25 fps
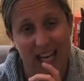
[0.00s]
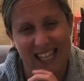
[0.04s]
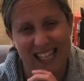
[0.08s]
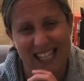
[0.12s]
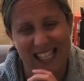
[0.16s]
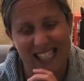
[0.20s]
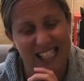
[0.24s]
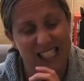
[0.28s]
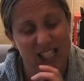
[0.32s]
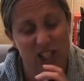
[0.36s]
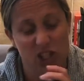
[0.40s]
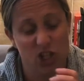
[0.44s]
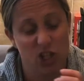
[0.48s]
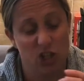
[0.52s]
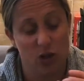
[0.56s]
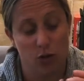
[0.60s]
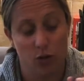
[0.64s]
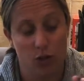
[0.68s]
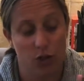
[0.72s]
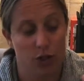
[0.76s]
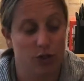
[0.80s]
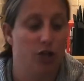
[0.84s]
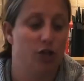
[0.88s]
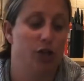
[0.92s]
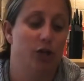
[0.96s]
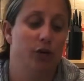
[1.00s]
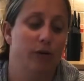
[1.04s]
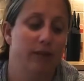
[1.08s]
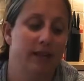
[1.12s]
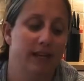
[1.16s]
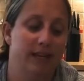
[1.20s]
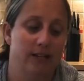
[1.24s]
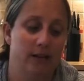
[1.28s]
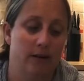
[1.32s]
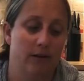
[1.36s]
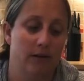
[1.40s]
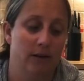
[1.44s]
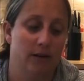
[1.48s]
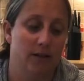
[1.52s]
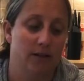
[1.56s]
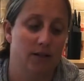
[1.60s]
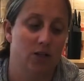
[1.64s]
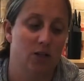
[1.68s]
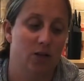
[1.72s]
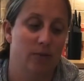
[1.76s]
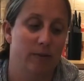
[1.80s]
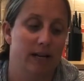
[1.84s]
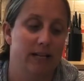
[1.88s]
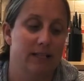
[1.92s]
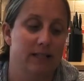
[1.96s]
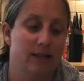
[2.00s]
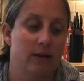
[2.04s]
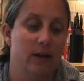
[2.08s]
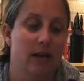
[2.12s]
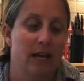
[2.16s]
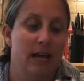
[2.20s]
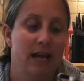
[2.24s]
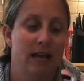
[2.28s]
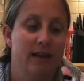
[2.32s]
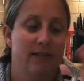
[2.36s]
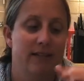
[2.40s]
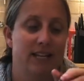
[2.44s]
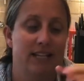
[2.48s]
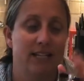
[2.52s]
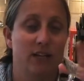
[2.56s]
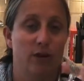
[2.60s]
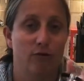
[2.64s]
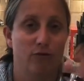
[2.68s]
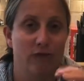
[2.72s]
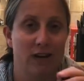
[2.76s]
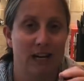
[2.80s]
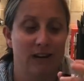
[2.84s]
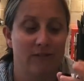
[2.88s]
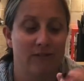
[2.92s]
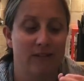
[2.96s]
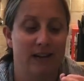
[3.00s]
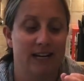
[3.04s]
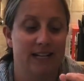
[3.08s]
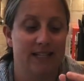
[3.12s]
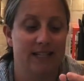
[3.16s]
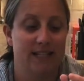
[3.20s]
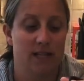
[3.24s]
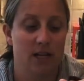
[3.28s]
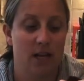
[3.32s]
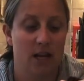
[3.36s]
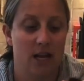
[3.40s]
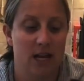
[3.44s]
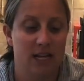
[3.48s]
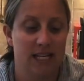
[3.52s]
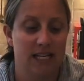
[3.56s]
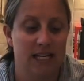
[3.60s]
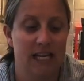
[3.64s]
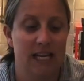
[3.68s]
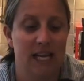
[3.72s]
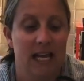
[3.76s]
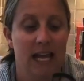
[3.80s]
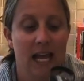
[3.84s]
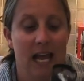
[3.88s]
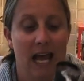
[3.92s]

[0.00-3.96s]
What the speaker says: They just chew, and they don't last 2 minutes. So these are really sturdy.